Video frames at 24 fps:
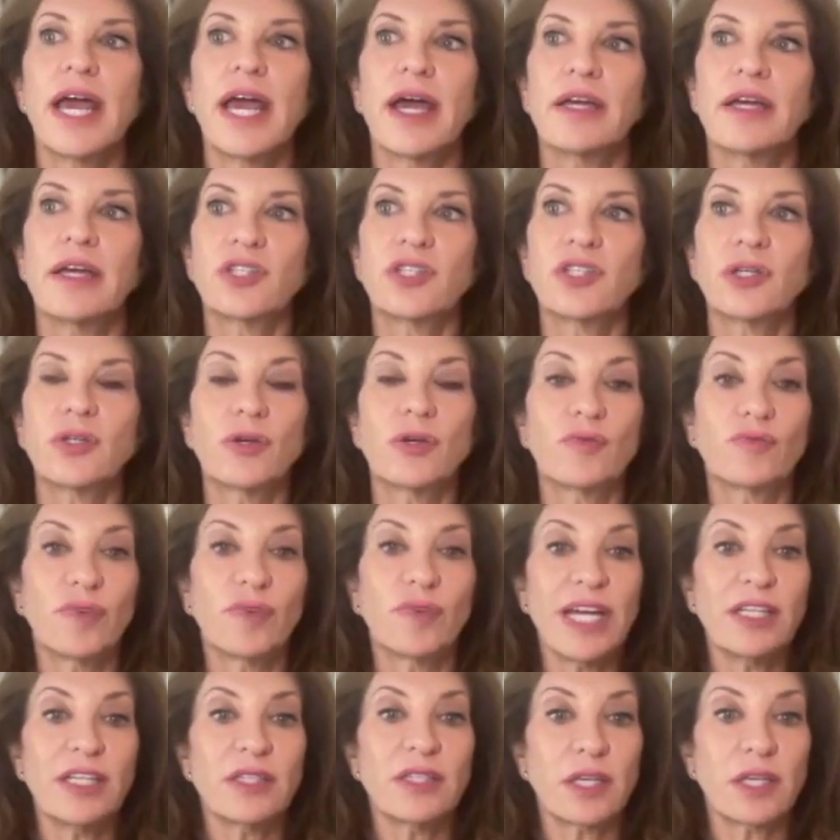And so the
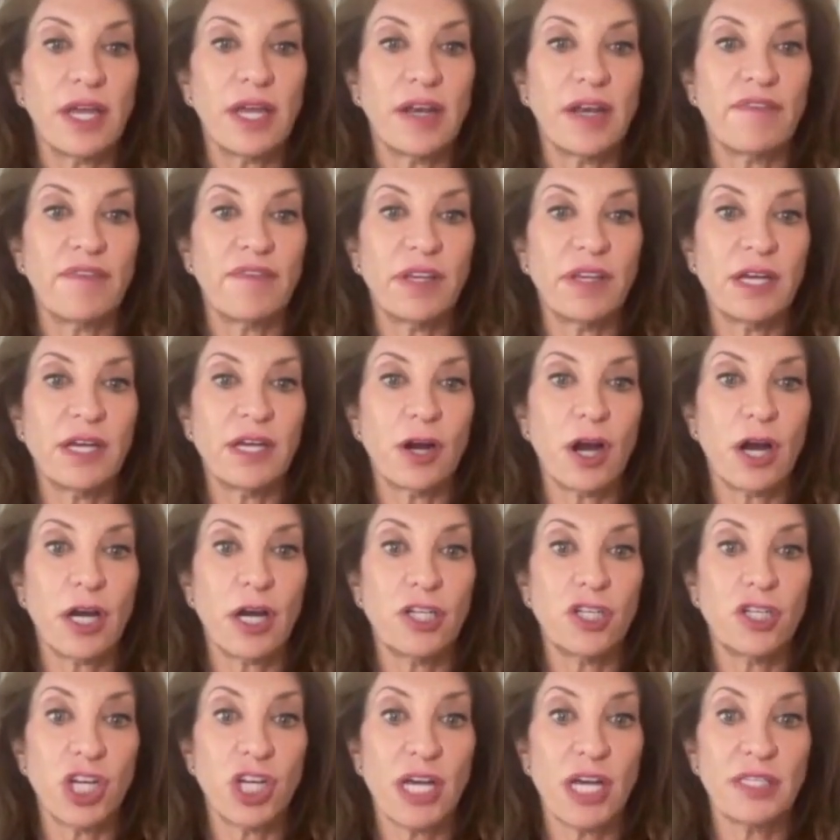rates and everything are
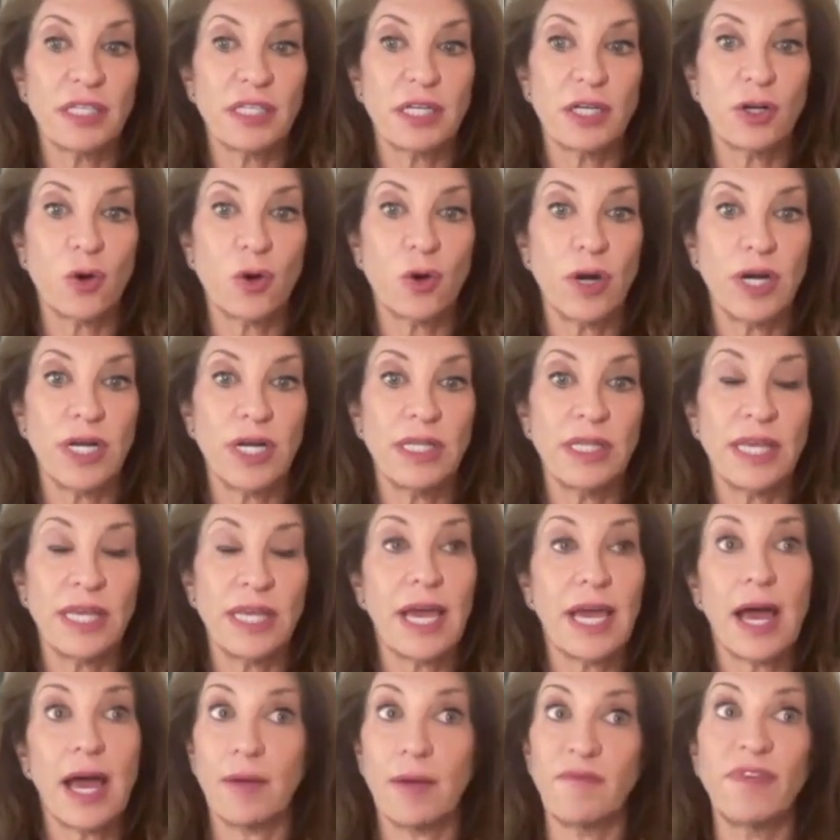adjusted
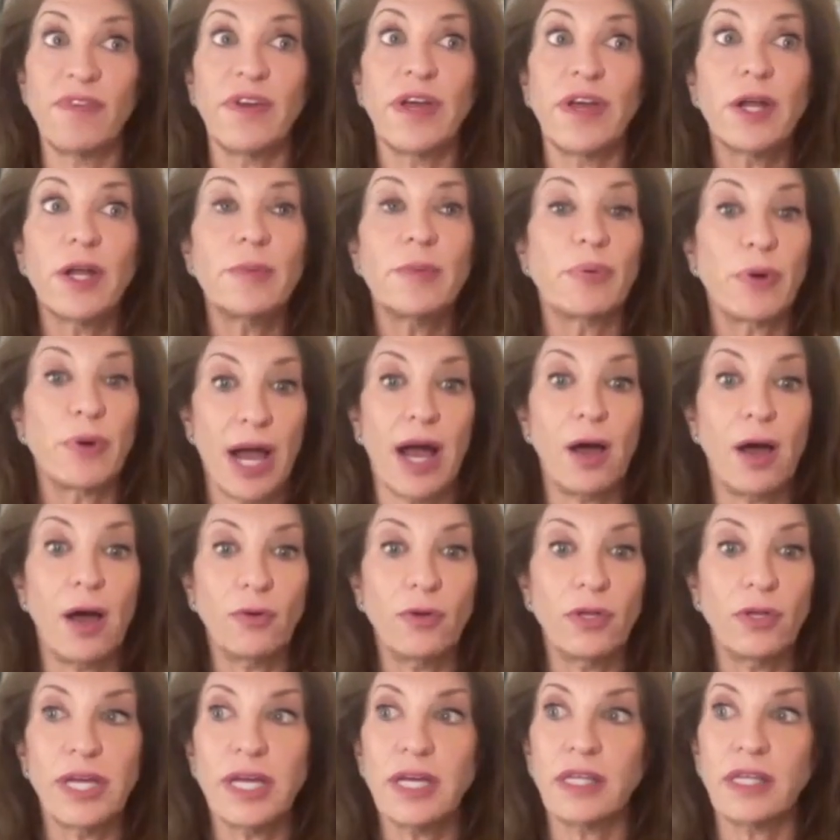accordingly. I'm very
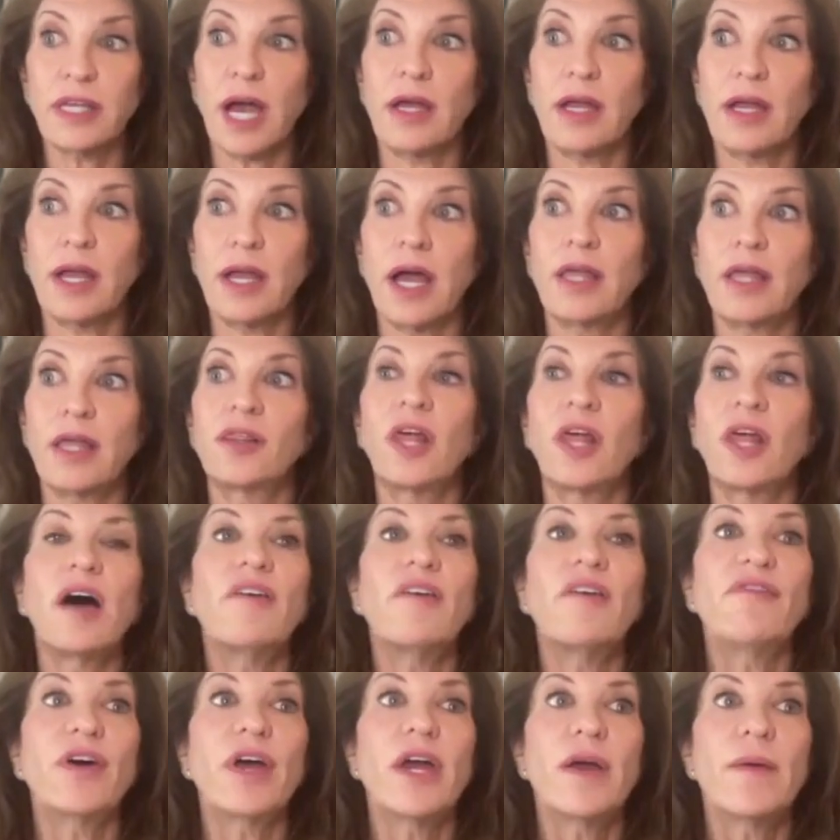proud. Like I
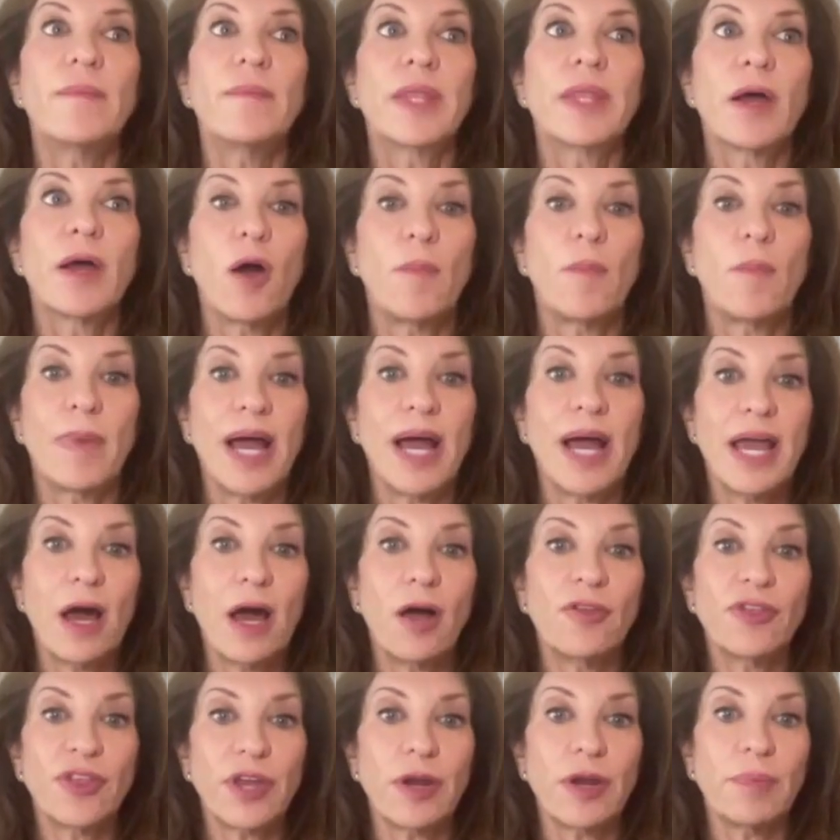love my
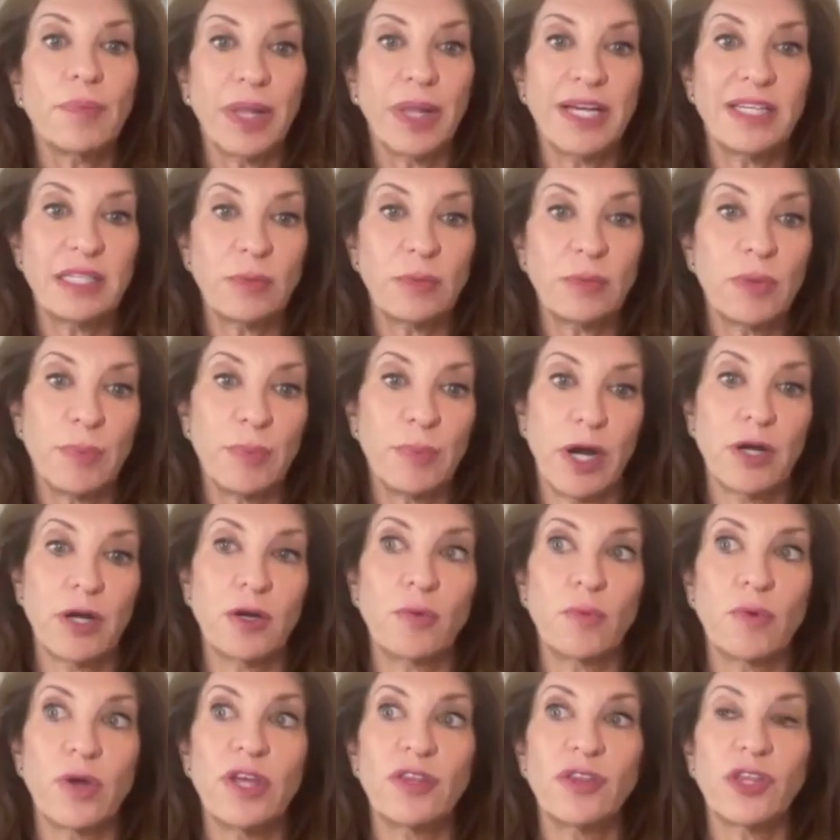healthcare plans that we partner
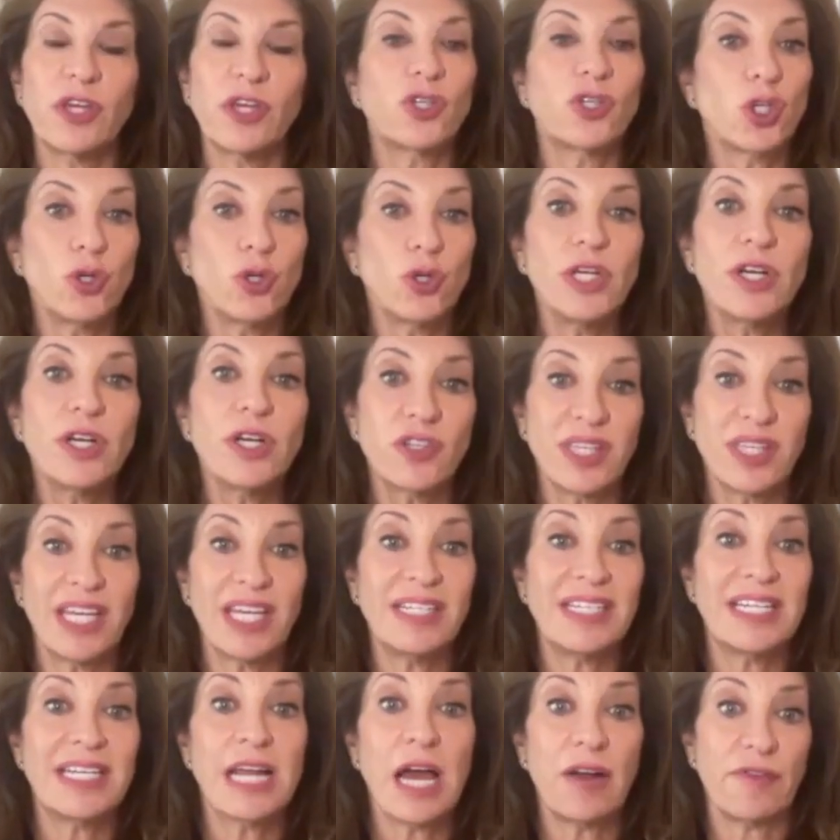with. In 2 years, they
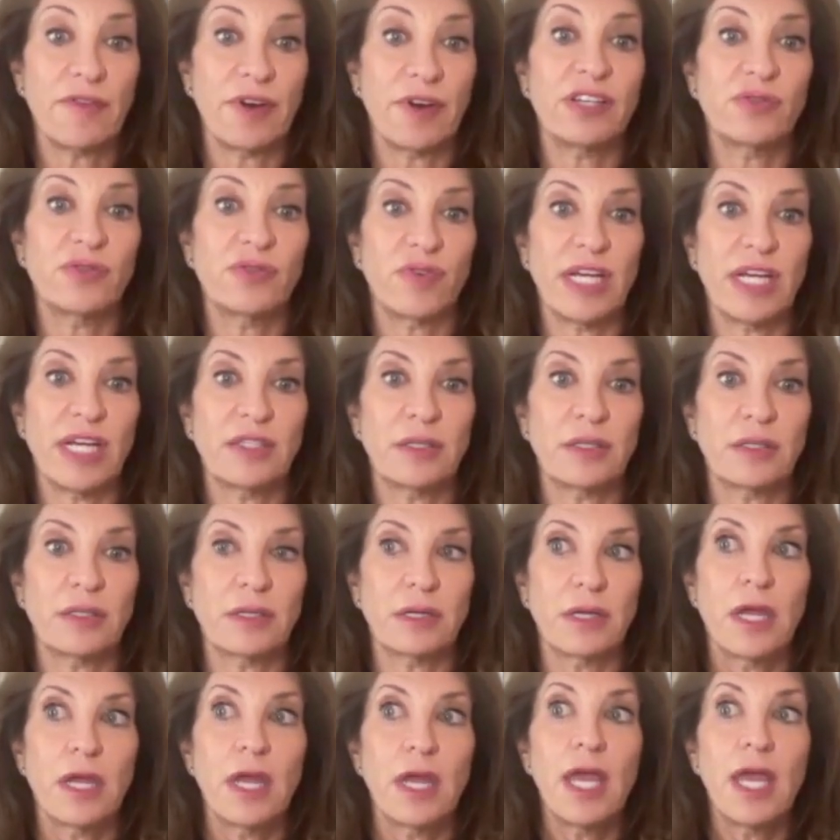did not raise rates.